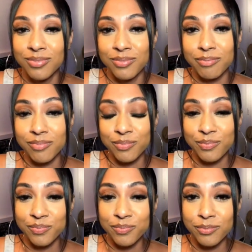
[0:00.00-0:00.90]

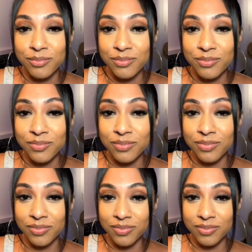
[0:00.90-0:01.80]

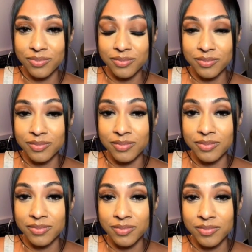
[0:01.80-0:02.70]

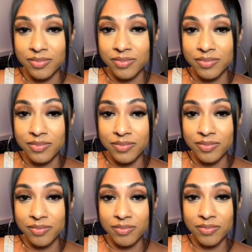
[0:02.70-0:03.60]

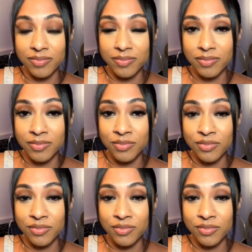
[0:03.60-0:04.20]
(silent)